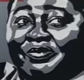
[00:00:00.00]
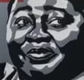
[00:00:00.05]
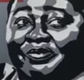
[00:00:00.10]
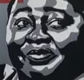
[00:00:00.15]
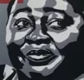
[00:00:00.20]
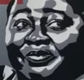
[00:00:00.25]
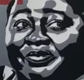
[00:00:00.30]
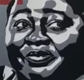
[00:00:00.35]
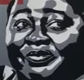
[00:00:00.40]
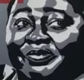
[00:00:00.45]

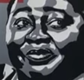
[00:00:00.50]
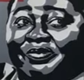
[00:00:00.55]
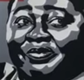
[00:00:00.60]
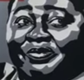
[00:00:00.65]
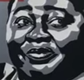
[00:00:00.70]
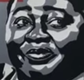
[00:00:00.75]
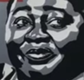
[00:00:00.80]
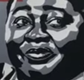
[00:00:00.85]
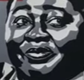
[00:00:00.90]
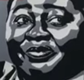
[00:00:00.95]
piece
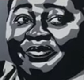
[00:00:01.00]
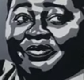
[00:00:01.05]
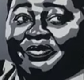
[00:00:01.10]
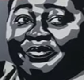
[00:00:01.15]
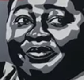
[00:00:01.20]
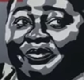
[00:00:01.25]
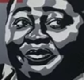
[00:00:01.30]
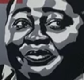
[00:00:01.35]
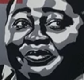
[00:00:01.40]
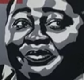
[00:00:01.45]
without
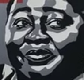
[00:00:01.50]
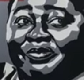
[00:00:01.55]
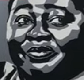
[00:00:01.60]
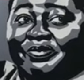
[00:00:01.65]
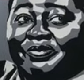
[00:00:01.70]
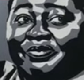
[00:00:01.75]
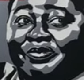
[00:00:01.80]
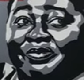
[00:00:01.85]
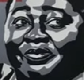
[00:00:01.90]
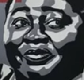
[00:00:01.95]
referencing
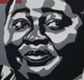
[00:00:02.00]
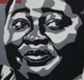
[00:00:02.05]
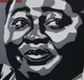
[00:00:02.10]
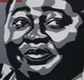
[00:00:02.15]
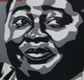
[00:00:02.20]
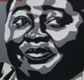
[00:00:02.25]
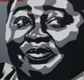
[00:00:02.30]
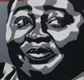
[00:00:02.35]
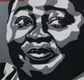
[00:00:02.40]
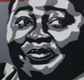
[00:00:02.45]
what's going
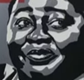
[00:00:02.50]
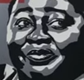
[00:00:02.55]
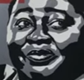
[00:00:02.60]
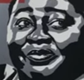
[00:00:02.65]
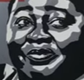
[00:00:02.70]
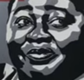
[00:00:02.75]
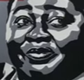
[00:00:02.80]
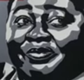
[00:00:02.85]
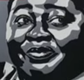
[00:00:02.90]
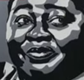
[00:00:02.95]
on
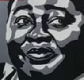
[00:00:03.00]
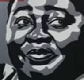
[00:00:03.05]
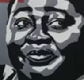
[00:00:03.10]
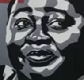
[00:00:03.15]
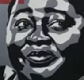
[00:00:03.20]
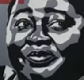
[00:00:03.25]
today